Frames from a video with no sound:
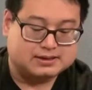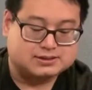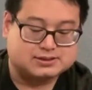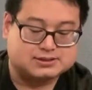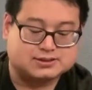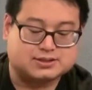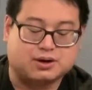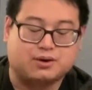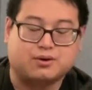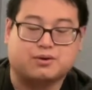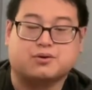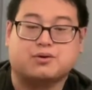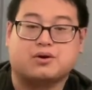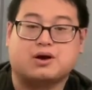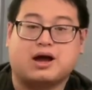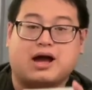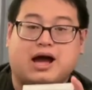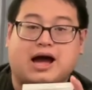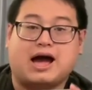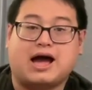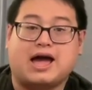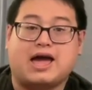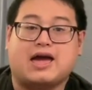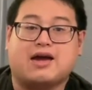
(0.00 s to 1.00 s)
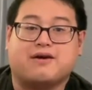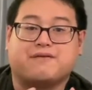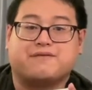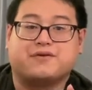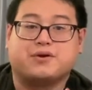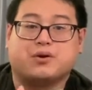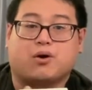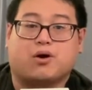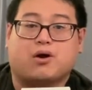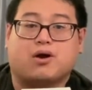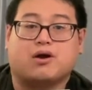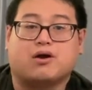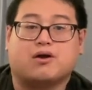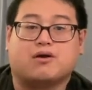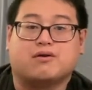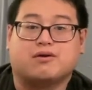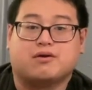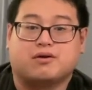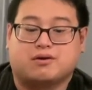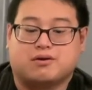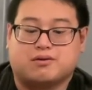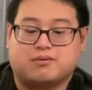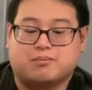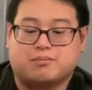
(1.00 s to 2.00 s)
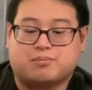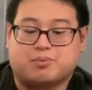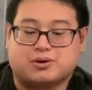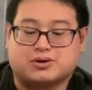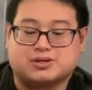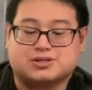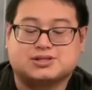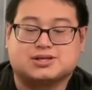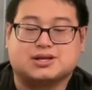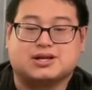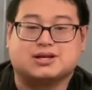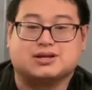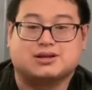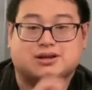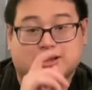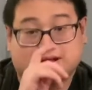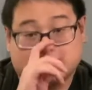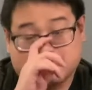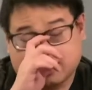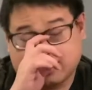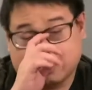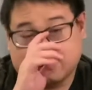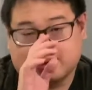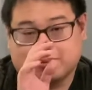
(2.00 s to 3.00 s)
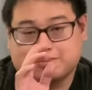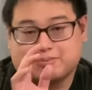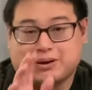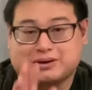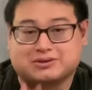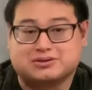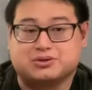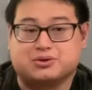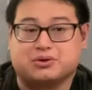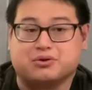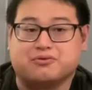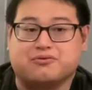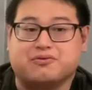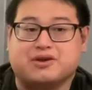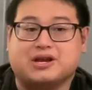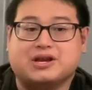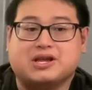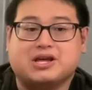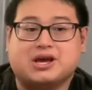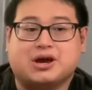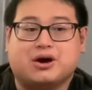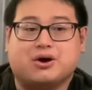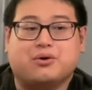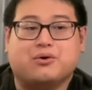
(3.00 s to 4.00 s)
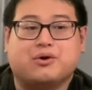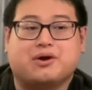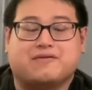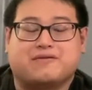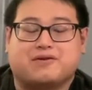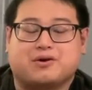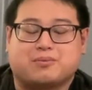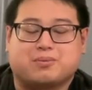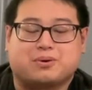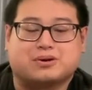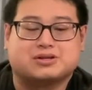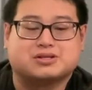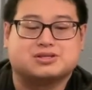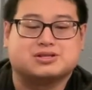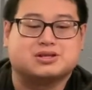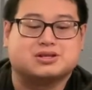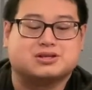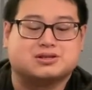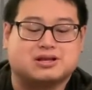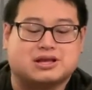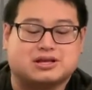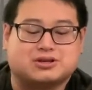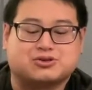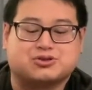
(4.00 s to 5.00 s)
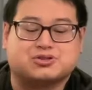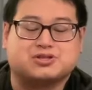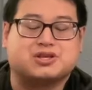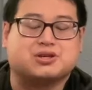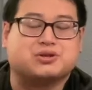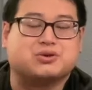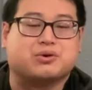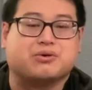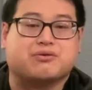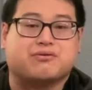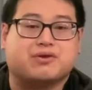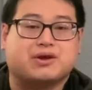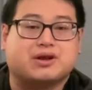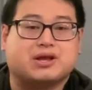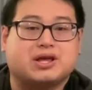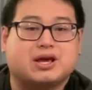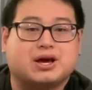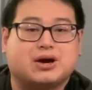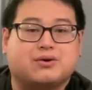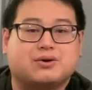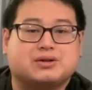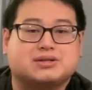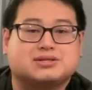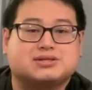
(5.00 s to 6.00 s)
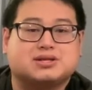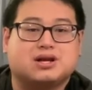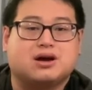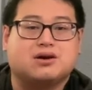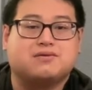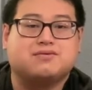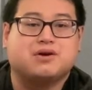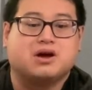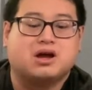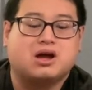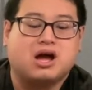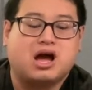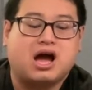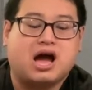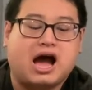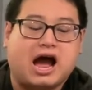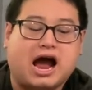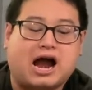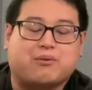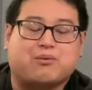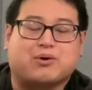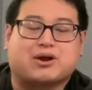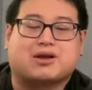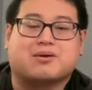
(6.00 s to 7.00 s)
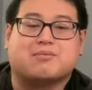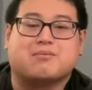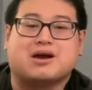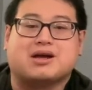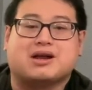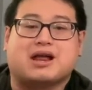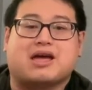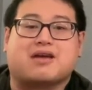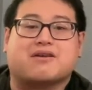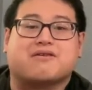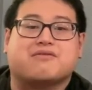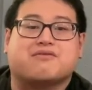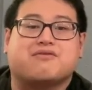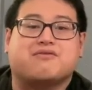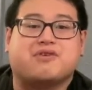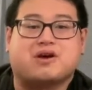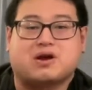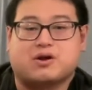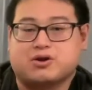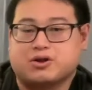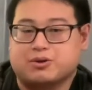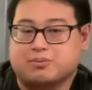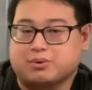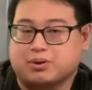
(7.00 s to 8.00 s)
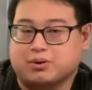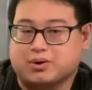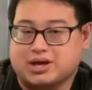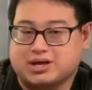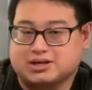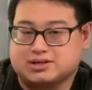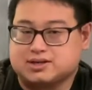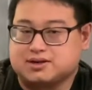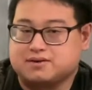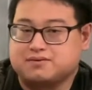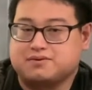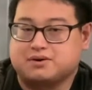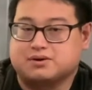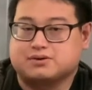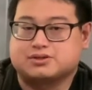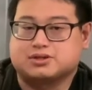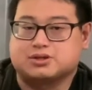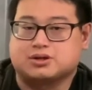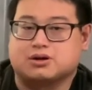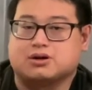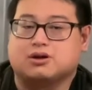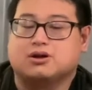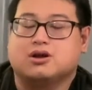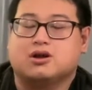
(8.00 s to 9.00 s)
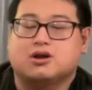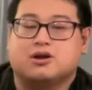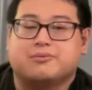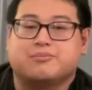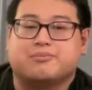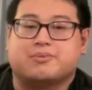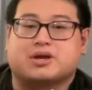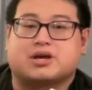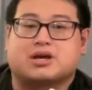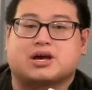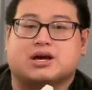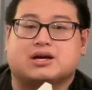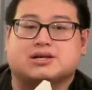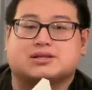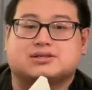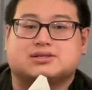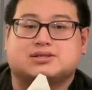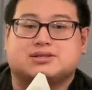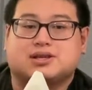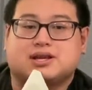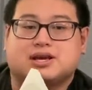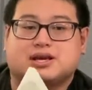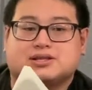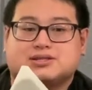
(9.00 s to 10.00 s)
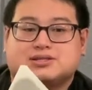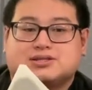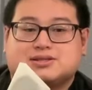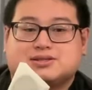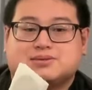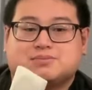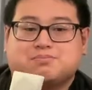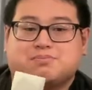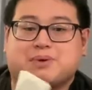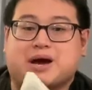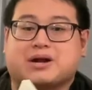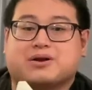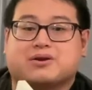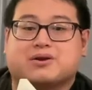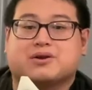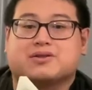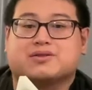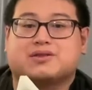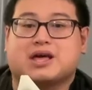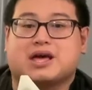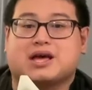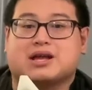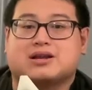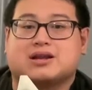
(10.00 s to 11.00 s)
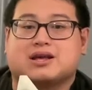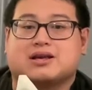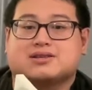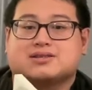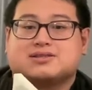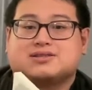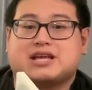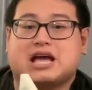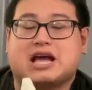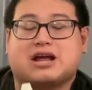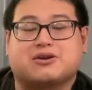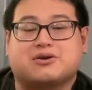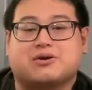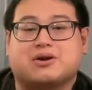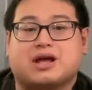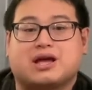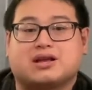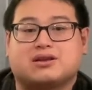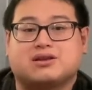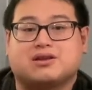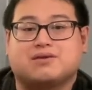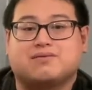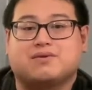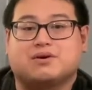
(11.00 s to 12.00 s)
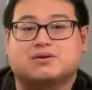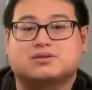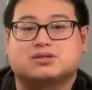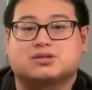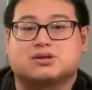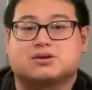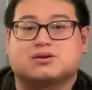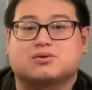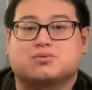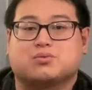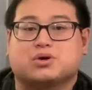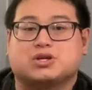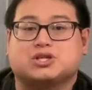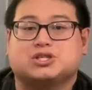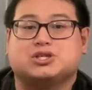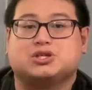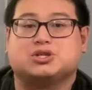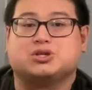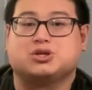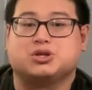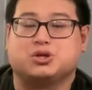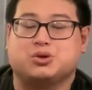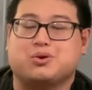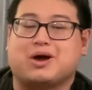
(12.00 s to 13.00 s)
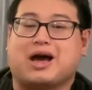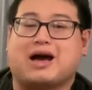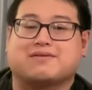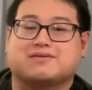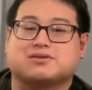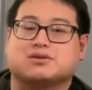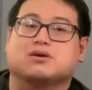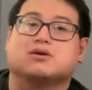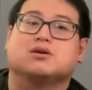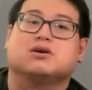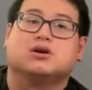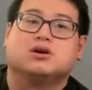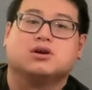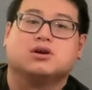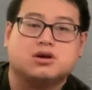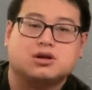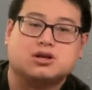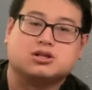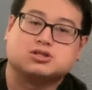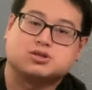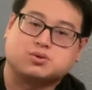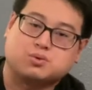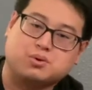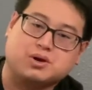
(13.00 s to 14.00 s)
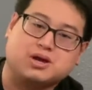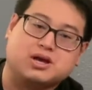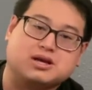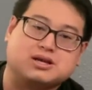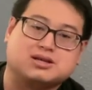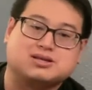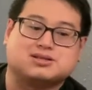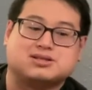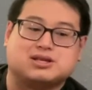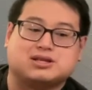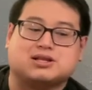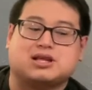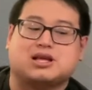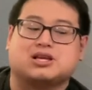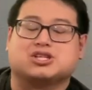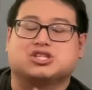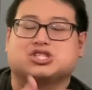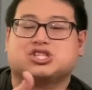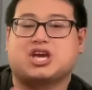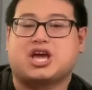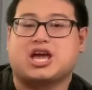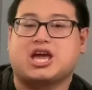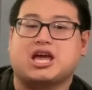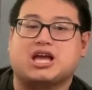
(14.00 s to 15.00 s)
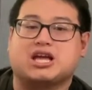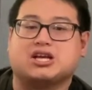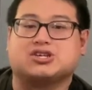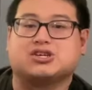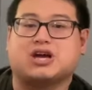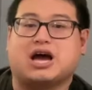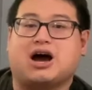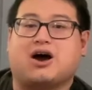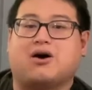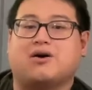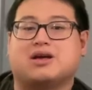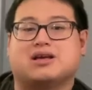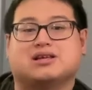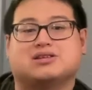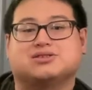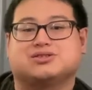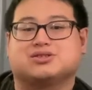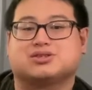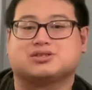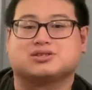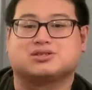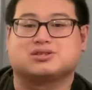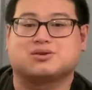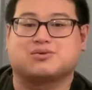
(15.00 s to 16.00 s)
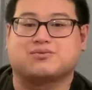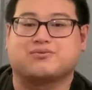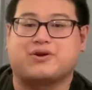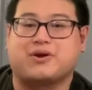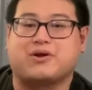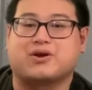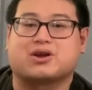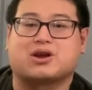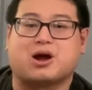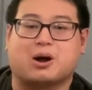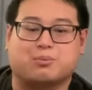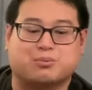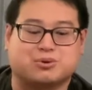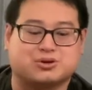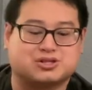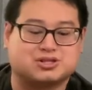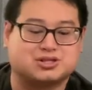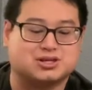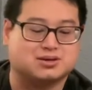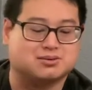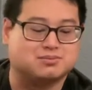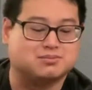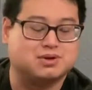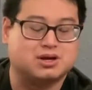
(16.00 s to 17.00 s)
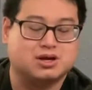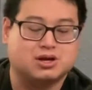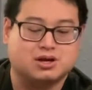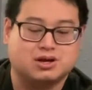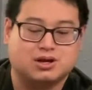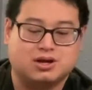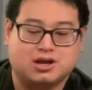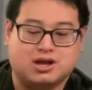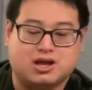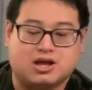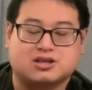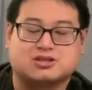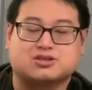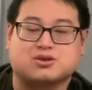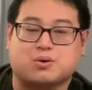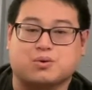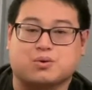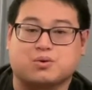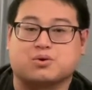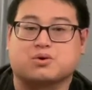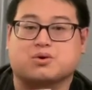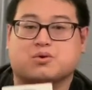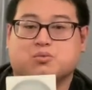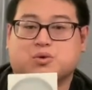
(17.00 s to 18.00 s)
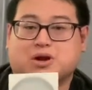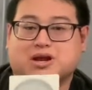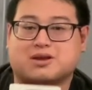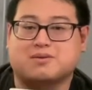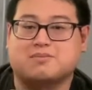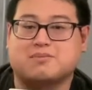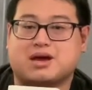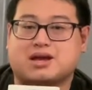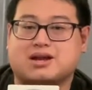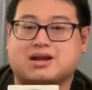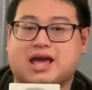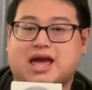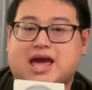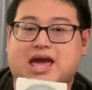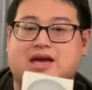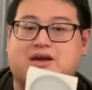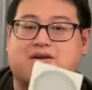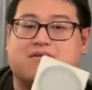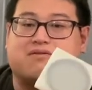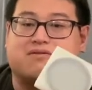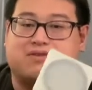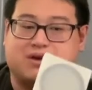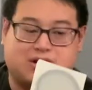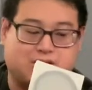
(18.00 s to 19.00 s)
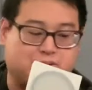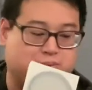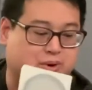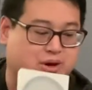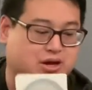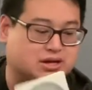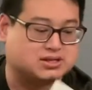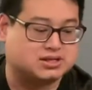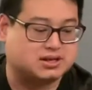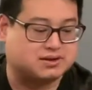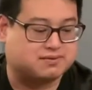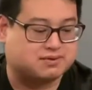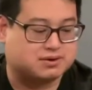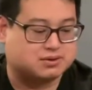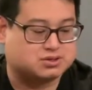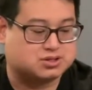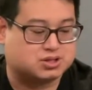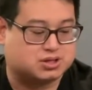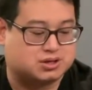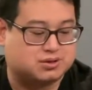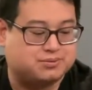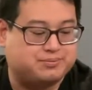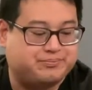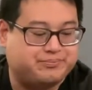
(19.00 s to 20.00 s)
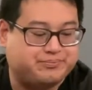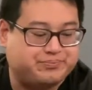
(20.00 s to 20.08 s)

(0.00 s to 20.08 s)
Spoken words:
So if you are a person about to do video, if you're a person interested in doing video and stuff, I recommend a variable ND filter because it's better than a standard ND filter, which you have to twist and then change out, and it's just very cumbersome. So recommend a variable ND filter.